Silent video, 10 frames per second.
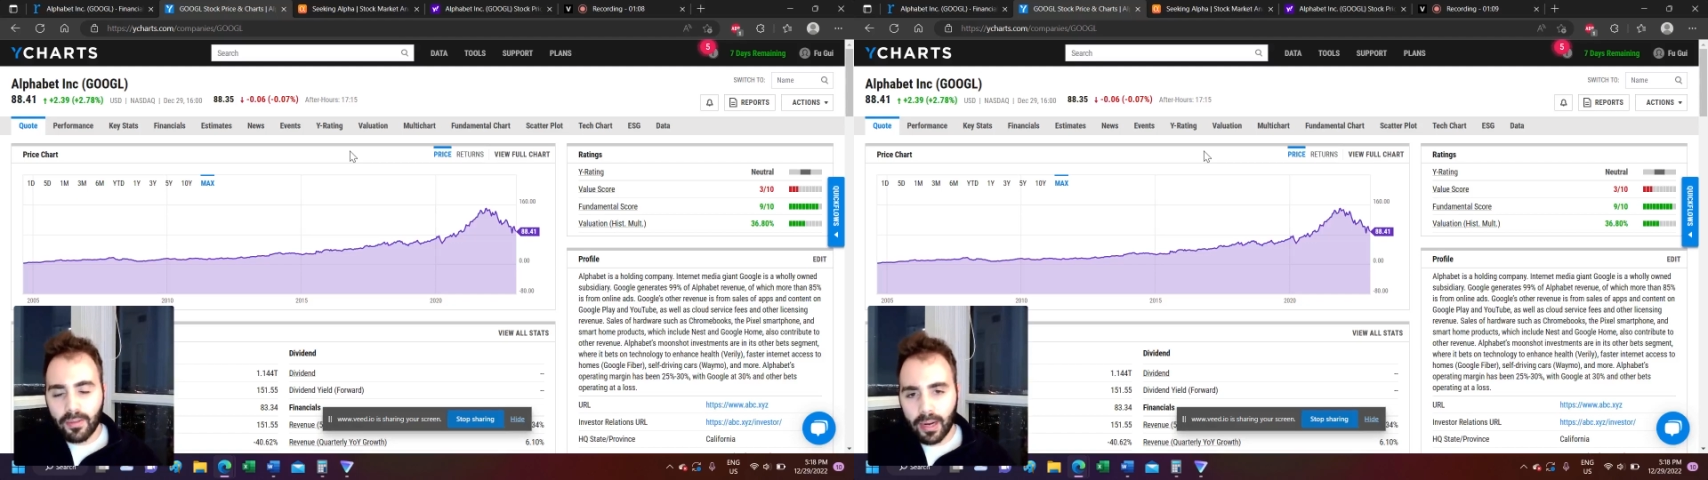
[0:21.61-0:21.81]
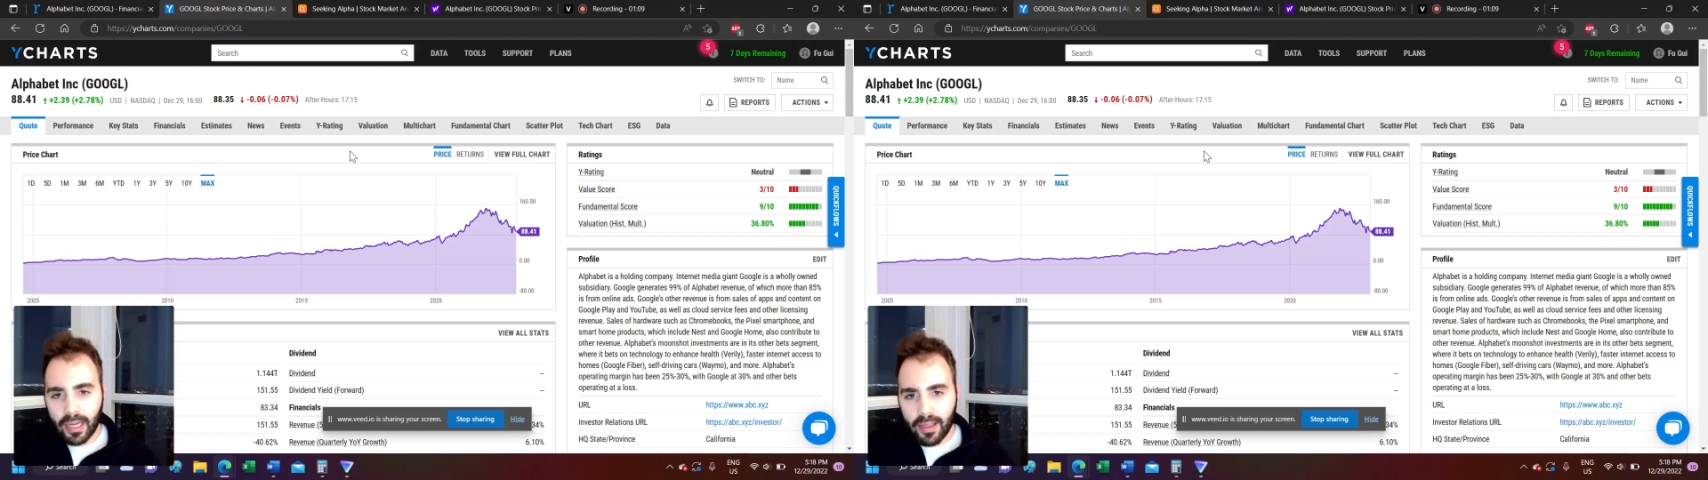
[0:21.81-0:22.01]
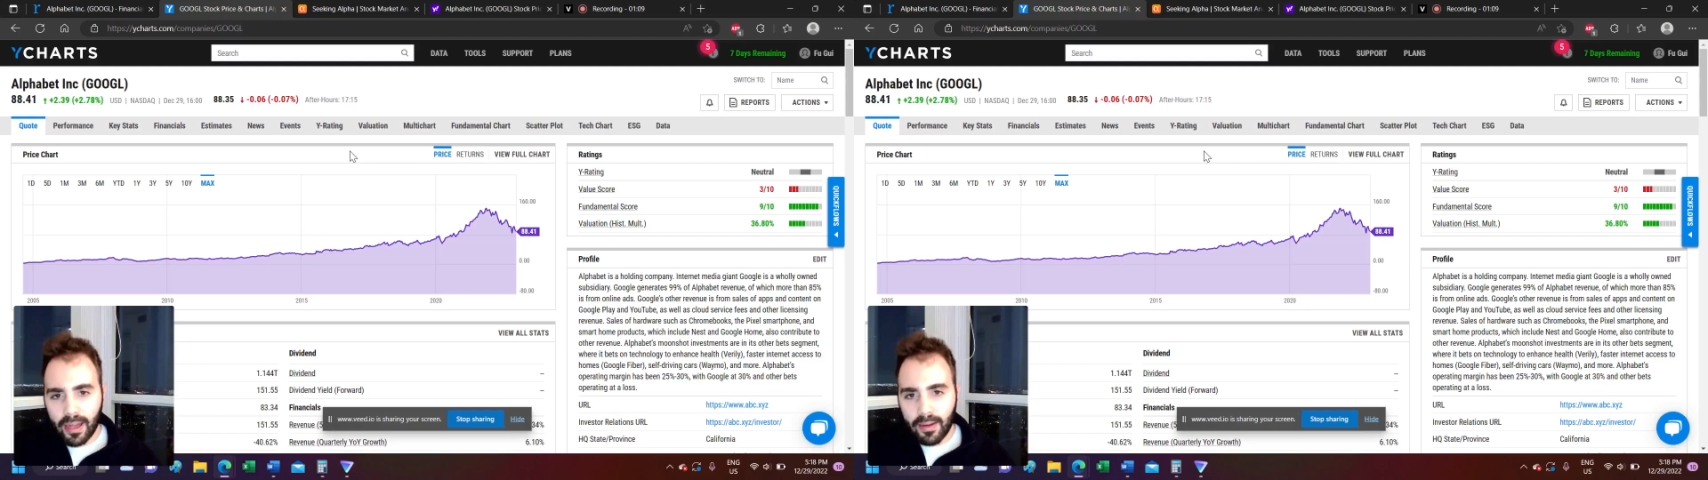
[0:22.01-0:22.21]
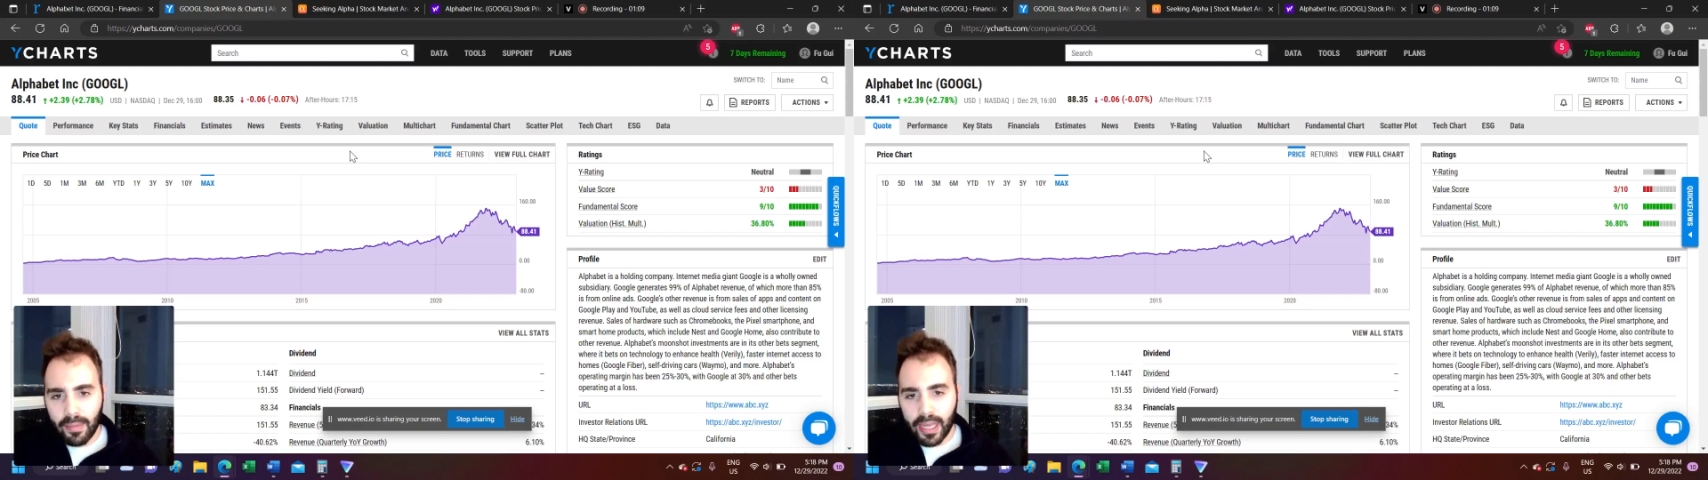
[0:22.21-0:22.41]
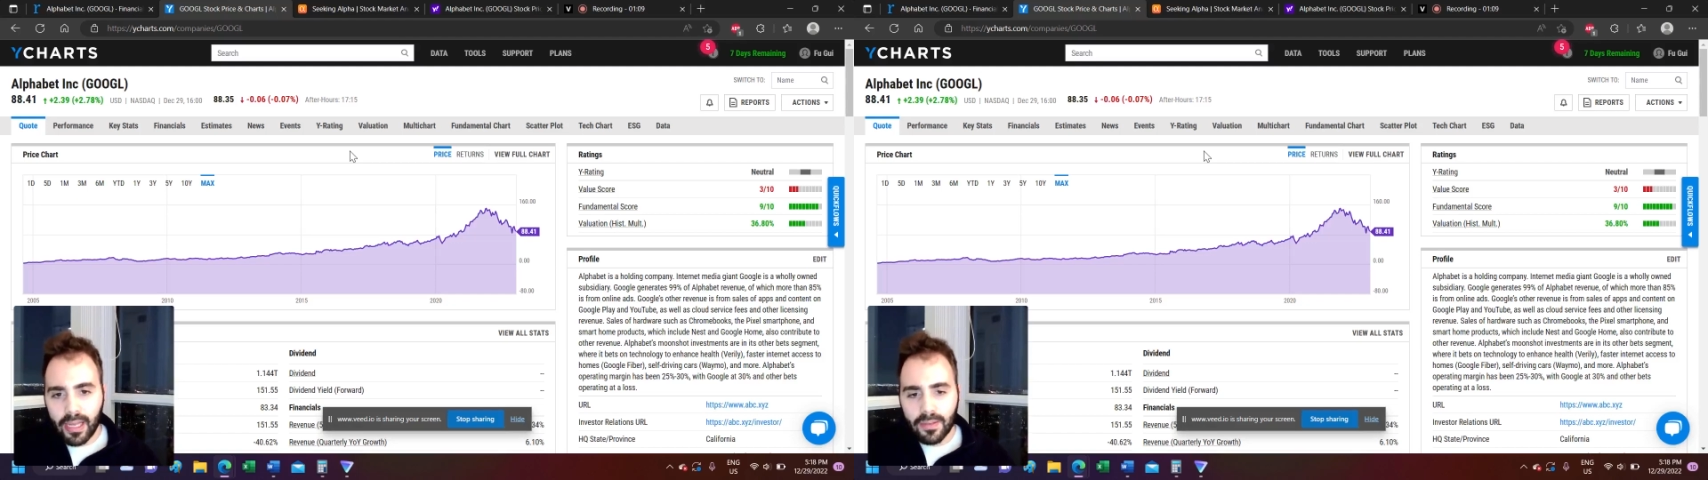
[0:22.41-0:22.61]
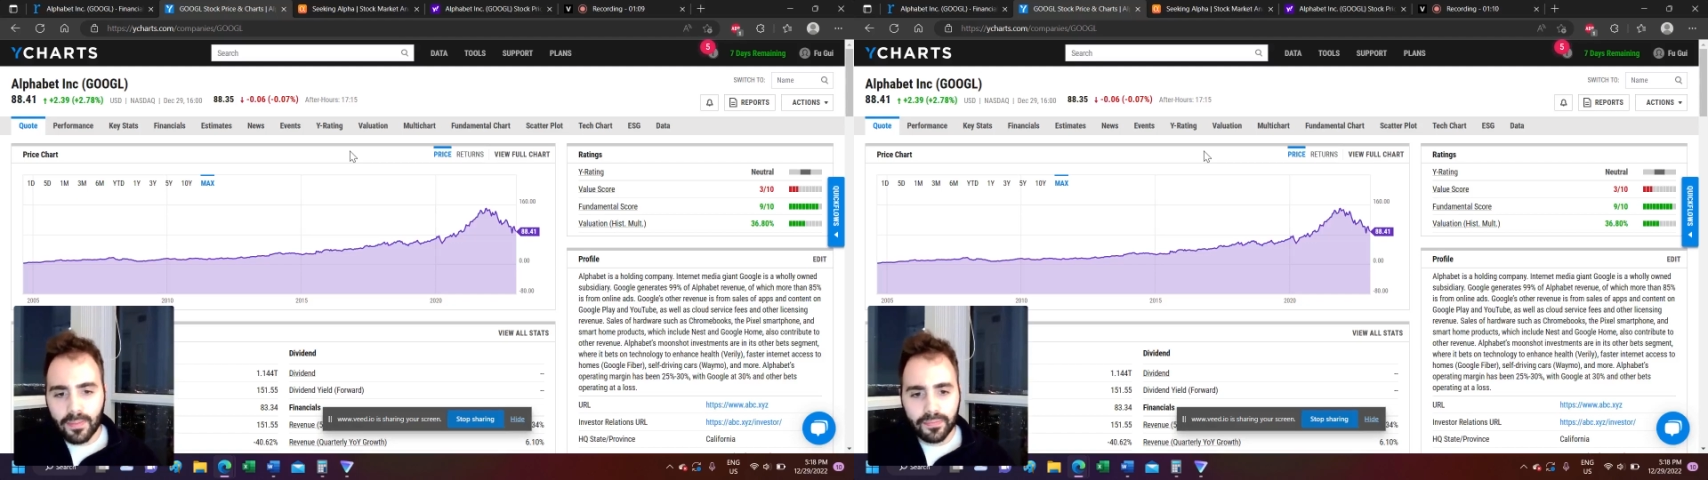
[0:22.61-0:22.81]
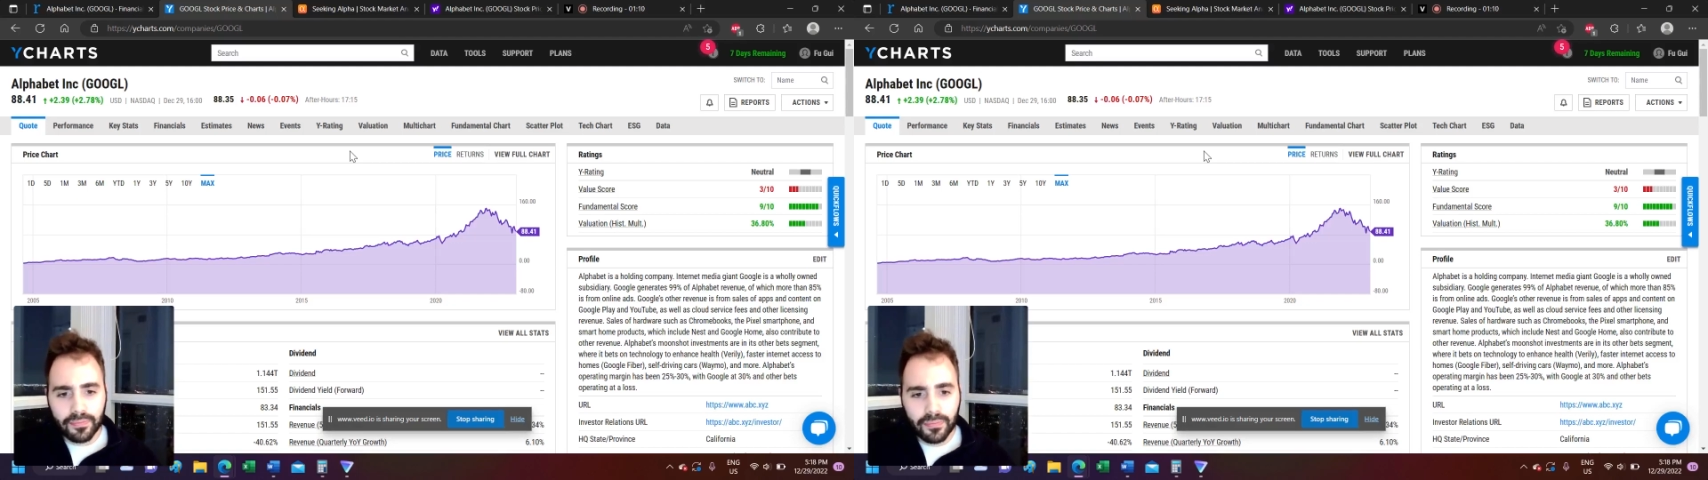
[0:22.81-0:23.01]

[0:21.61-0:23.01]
the money that it makes,